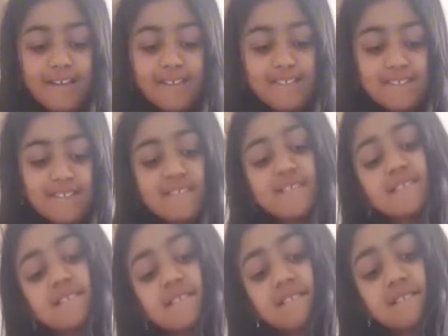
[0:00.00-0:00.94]

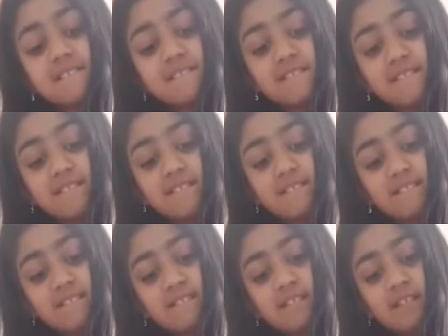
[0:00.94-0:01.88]

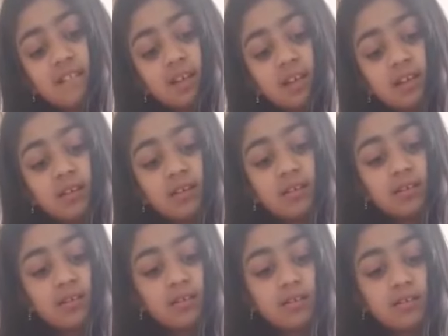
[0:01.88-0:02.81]

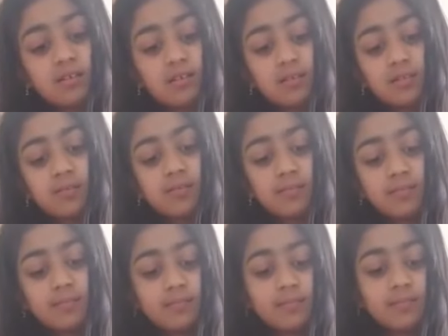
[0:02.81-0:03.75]

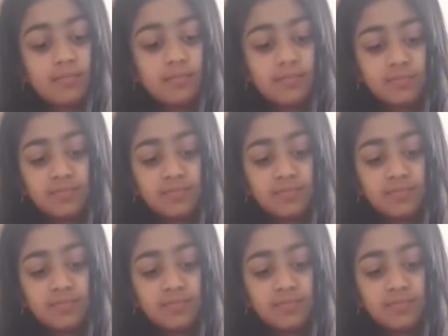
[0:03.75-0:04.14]
No one is speaking in this clip.